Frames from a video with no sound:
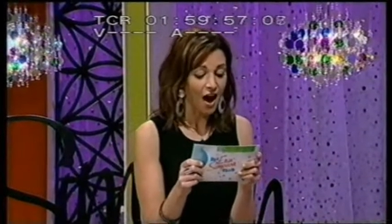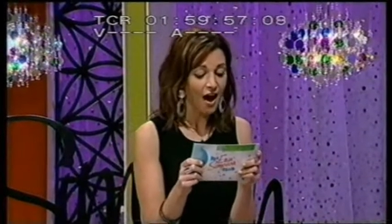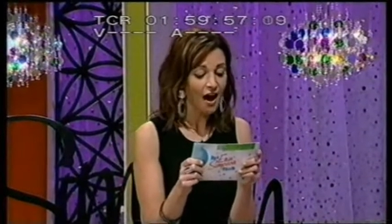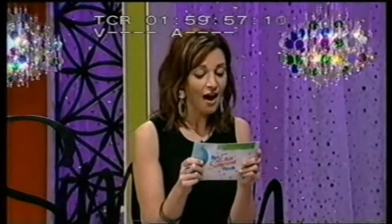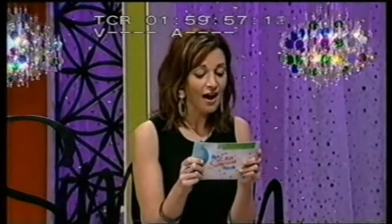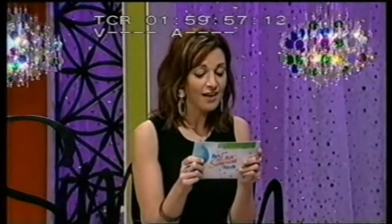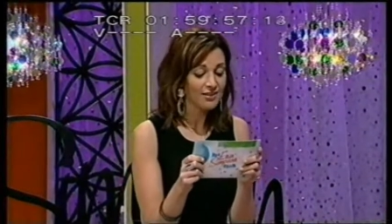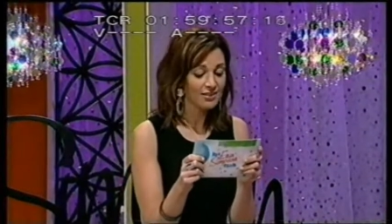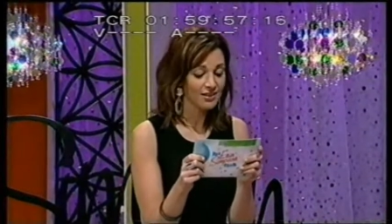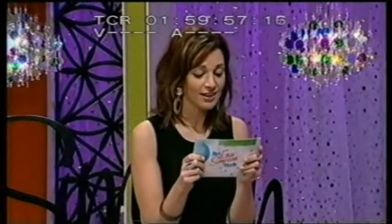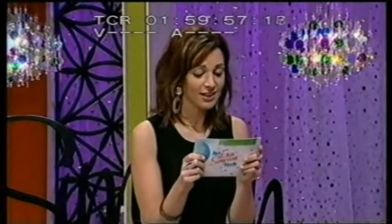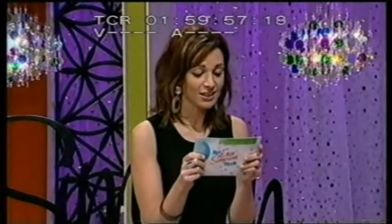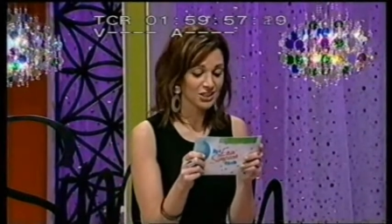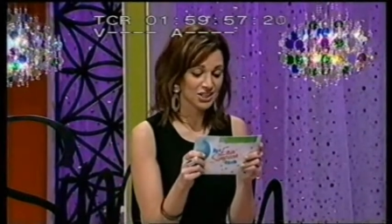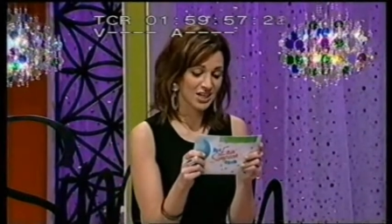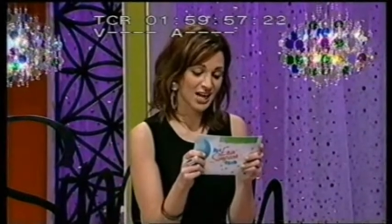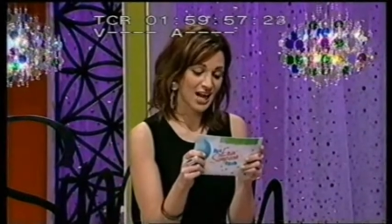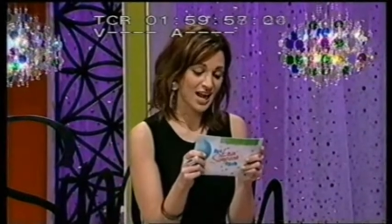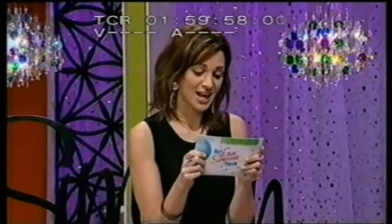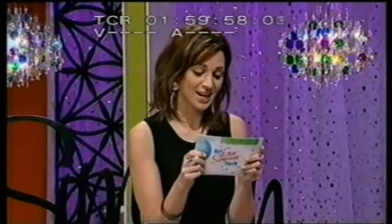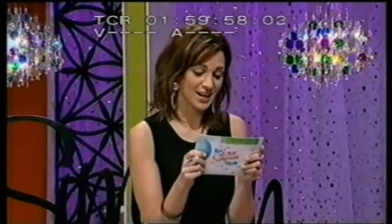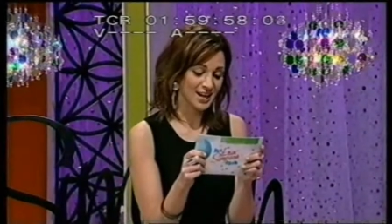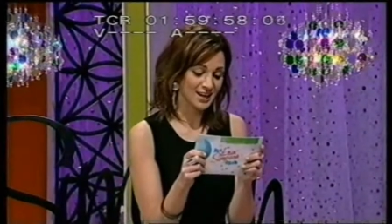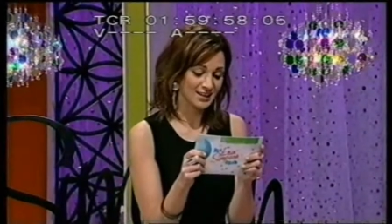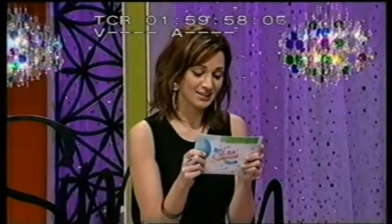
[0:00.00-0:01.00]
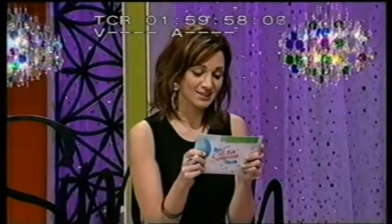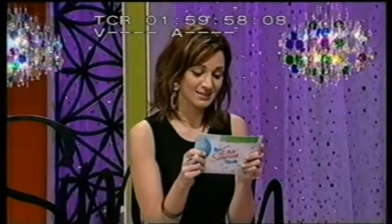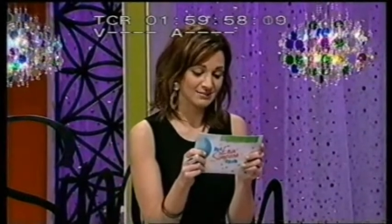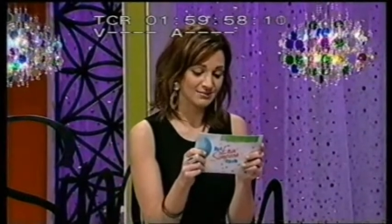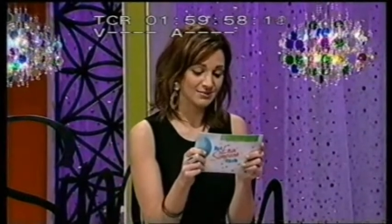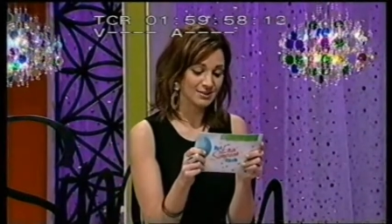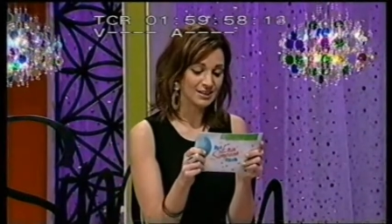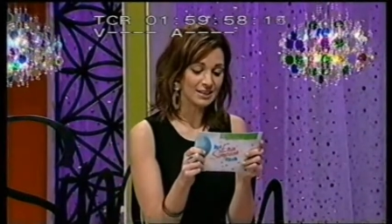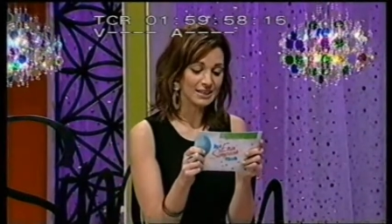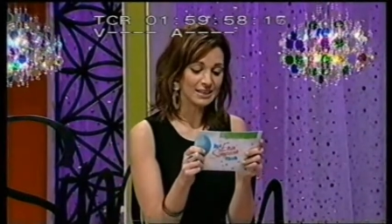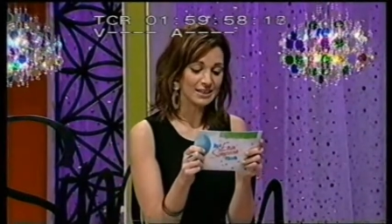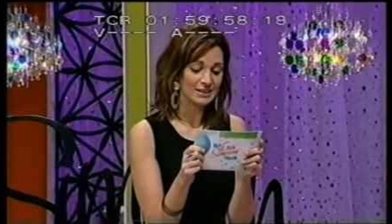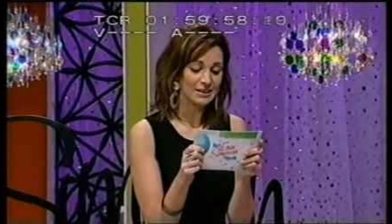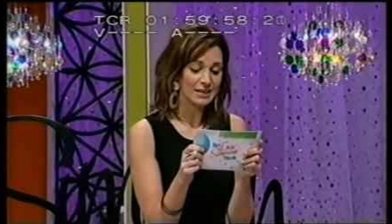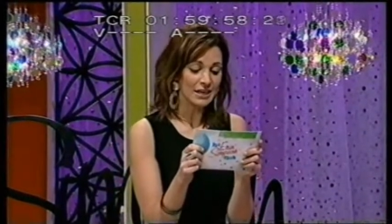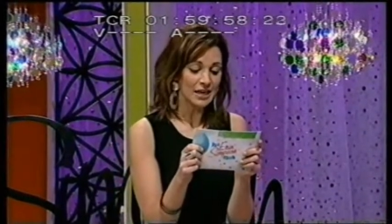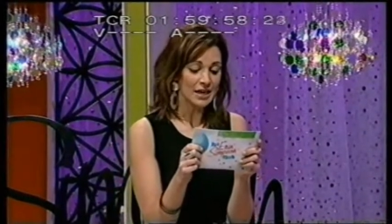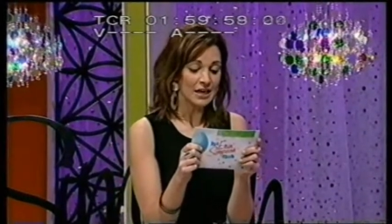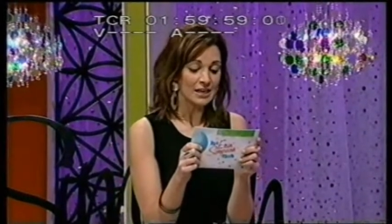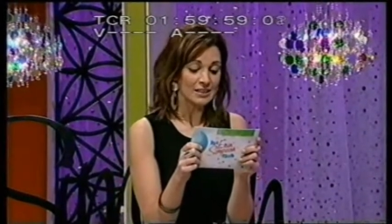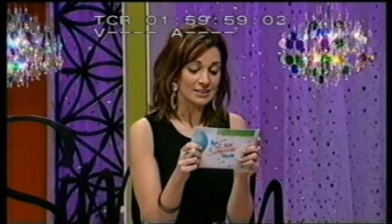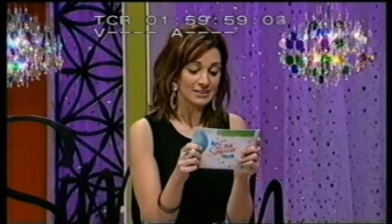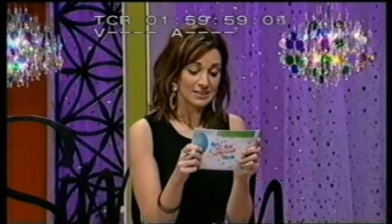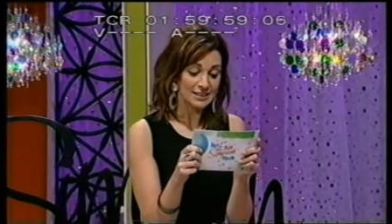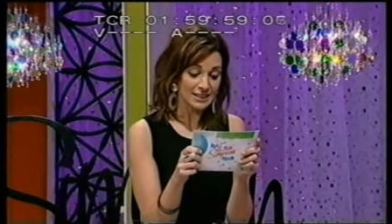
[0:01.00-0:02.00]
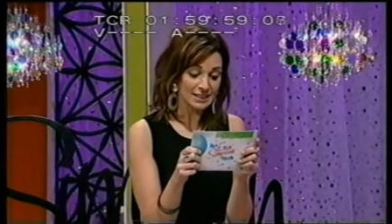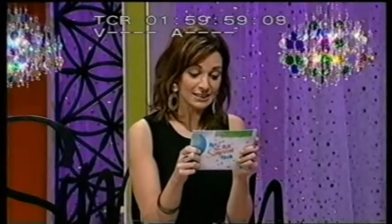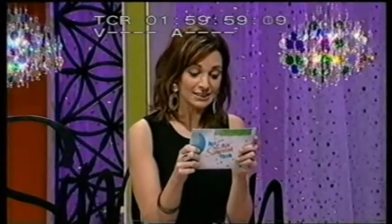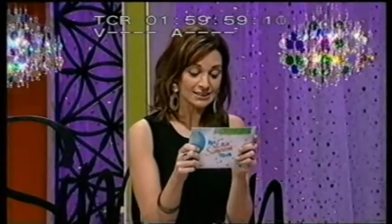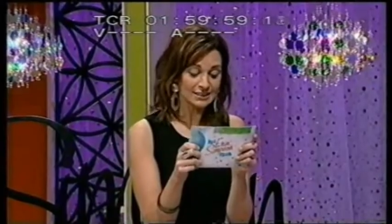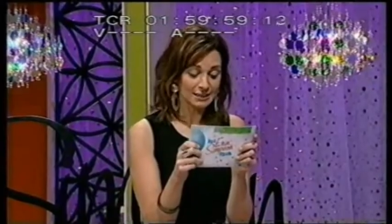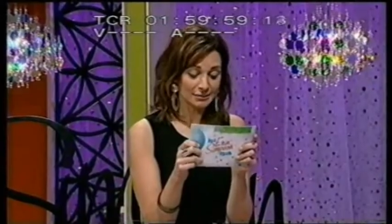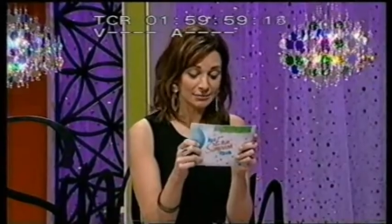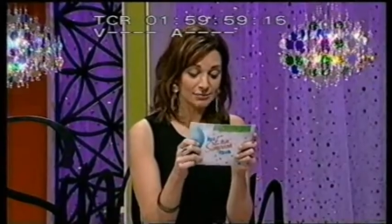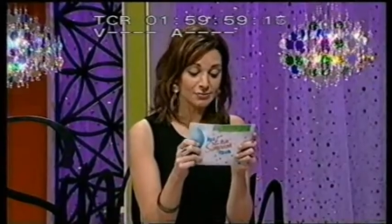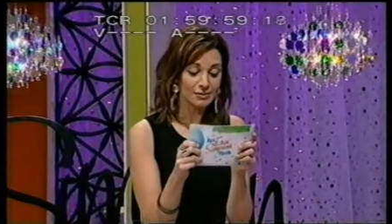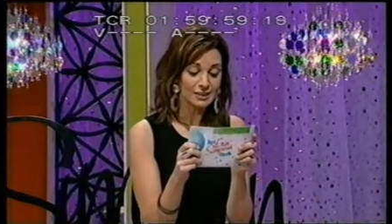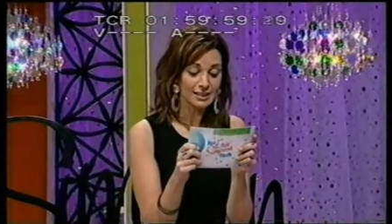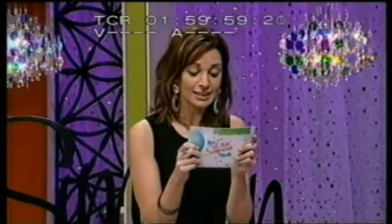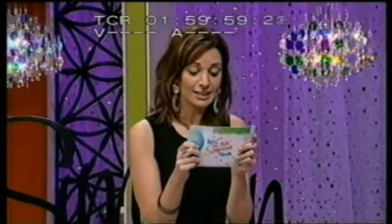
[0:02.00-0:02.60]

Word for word: I think Chang has some really says some